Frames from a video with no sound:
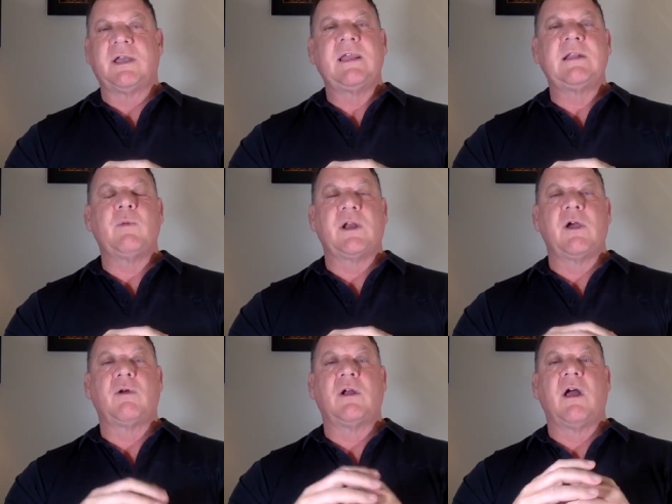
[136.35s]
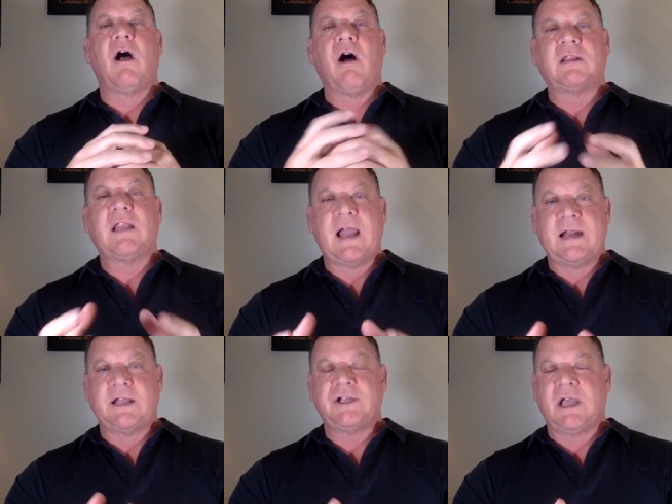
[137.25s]
and then they want to go to
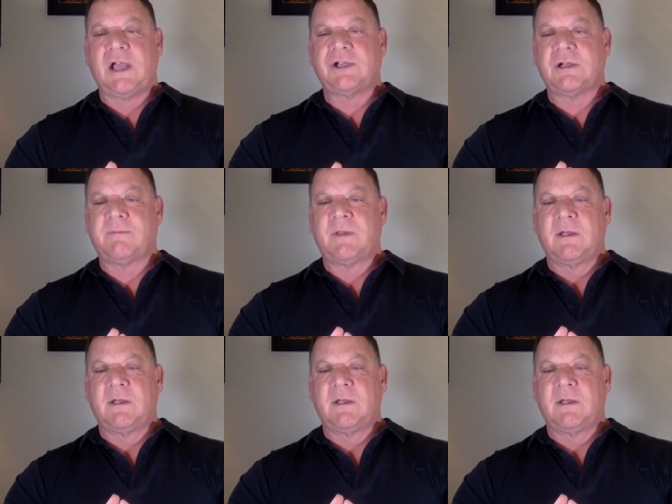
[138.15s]
online education.